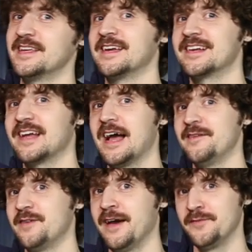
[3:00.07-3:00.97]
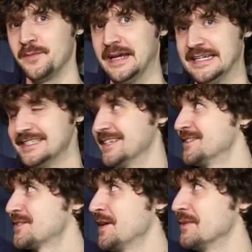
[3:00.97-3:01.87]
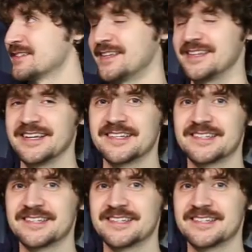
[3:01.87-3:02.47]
thing I've ever made in ceramics, I think.